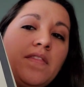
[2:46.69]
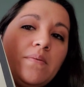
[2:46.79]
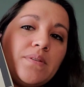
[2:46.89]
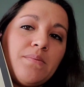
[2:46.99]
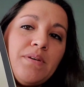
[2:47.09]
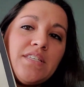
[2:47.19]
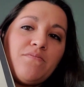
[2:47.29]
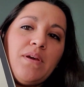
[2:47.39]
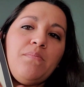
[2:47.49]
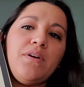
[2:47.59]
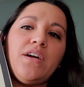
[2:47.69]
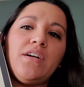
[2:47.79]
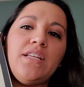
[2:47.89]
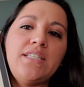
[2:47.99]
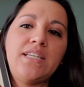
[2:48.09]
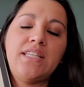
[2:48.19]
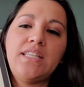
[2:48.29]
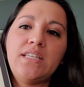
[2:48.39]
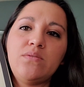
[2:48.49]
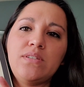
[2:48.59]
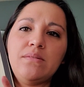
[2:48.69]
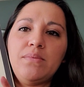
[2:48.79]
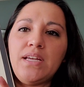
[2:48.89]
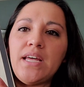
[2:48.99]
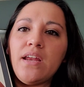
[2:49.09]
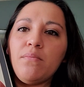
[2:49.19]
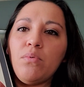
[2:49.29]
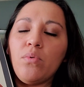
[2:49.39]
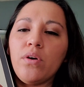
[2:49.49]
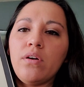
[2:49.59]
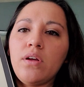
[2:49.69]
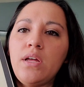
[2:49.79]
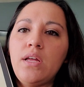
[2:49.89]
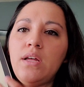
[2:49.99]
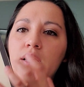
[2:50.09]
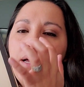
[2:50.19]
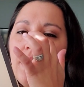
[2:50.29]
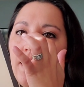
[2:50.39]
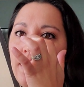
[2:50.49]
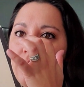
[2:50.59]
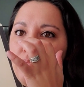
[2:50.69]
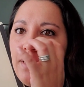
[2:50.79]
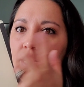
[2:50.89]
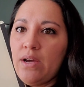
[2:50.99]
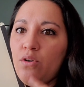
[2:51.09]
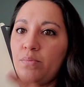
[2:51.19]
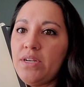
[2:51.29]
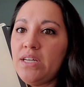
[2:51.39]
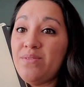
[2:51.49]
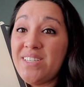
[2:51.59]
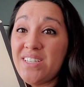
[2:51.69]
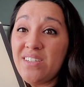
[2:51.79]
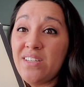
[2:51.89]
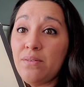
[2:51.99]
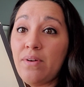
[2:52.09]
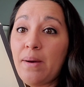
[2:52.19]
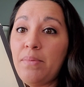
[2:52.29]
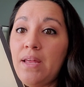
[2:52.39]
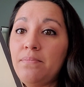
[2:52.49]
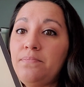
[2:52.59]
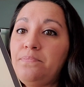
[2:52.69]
There was a piece of paper here that said that this was a magnetic board, and I opened it. It was still in the wrapping.